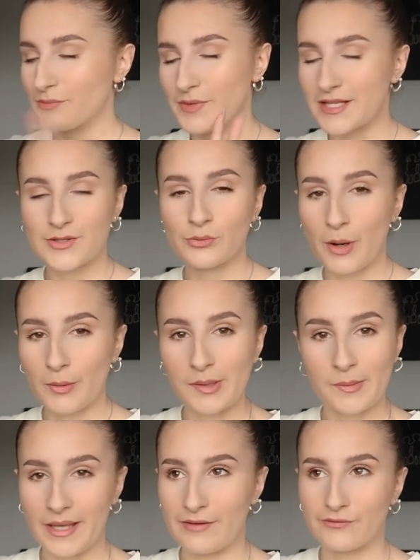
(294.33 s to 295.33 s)
this will probably
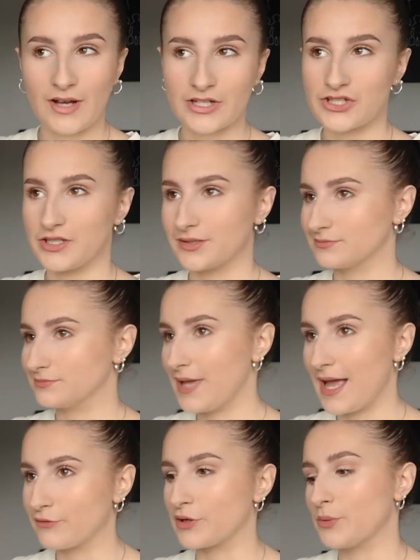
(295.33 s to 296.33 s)
be in fashion
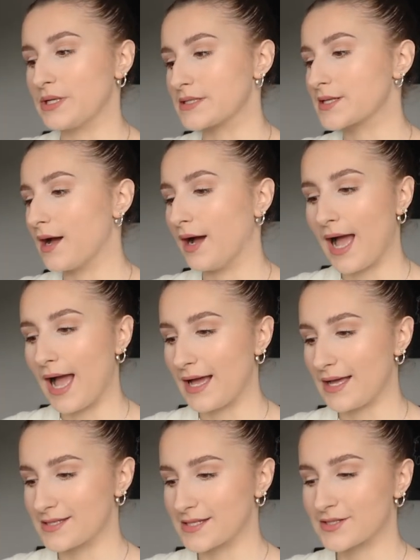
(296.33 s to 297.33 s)
every winter,
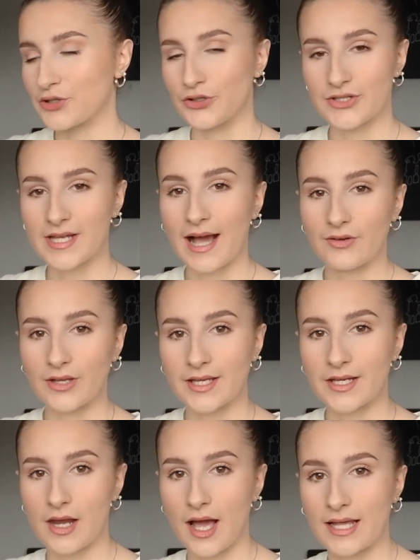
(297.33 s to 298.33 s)
and it's good to have like a
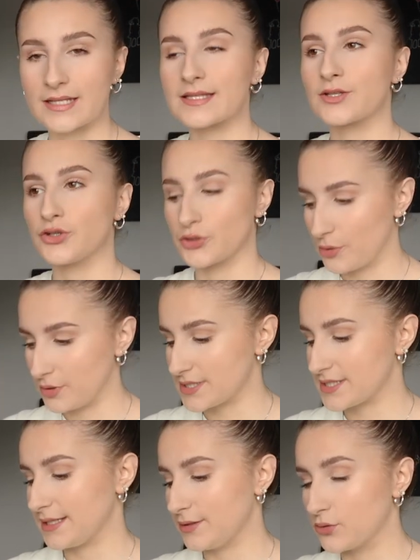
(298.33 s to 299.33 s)
nice, good
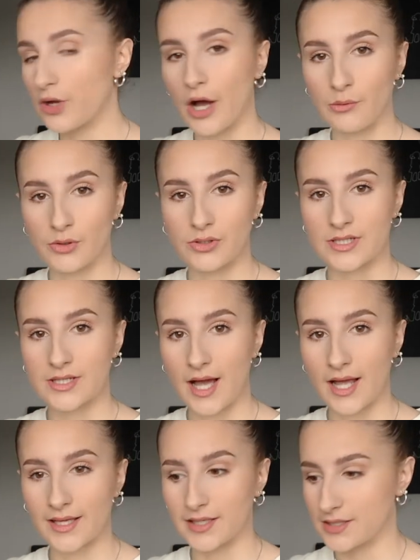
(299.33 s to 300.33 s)
quality little co-ord that
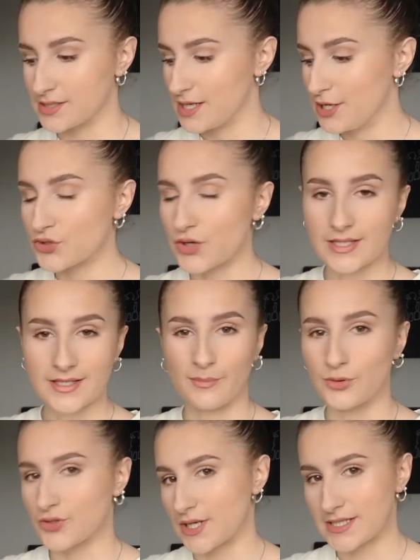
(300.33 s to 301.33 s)
I can dress
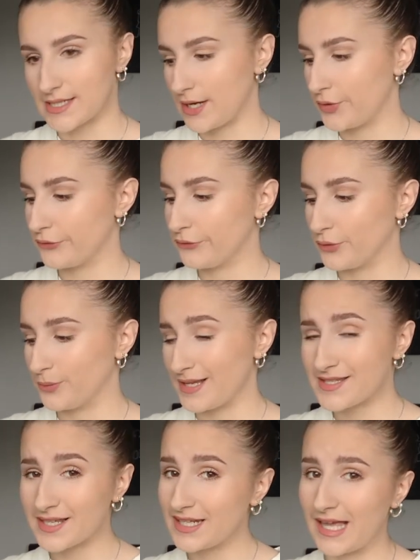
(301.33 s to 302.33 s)
up or dress down for
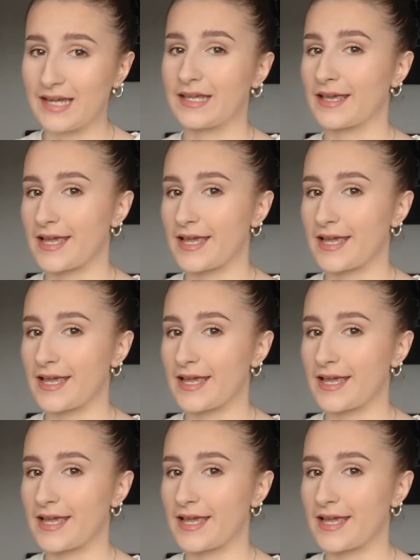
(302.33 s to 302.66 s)
basically any